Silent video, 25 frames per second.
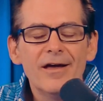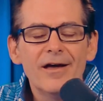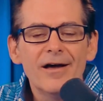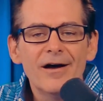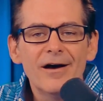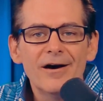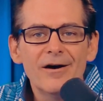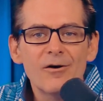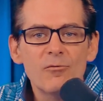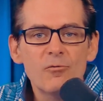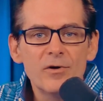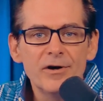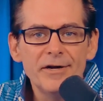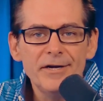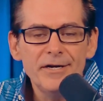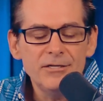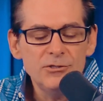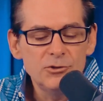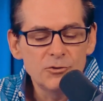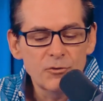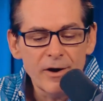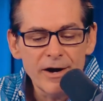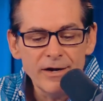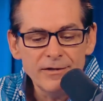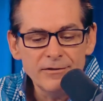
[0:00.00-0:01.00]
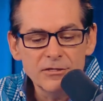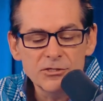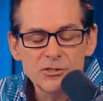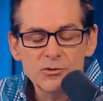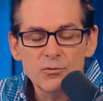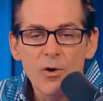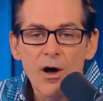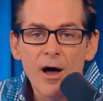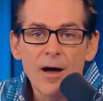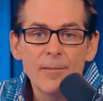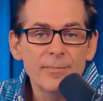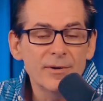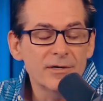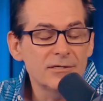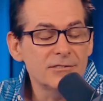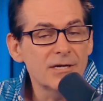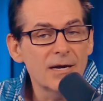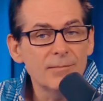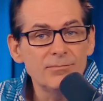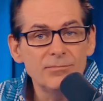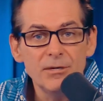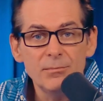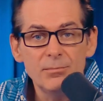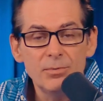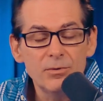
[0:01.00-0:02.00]
When he drained the swamp,
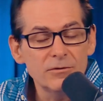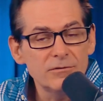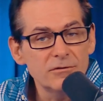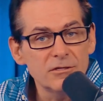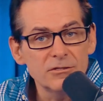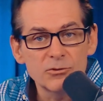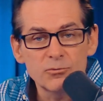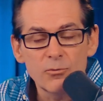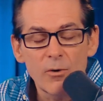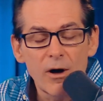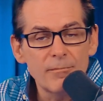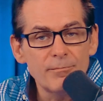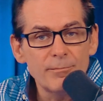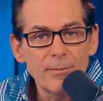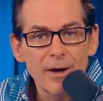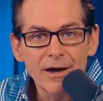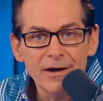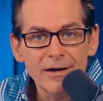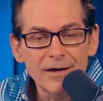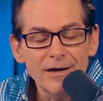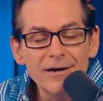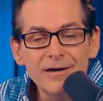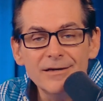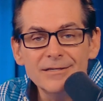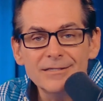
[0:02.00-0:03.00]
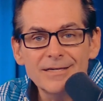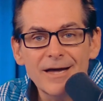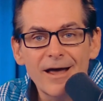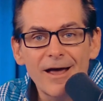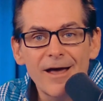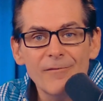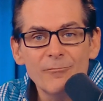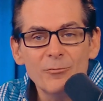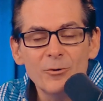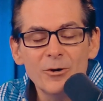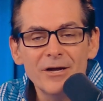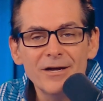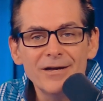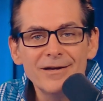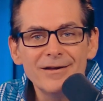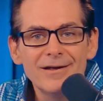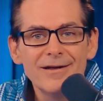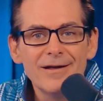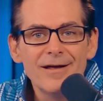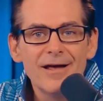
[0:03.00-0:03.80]
except he put the swamp back in his cabinet.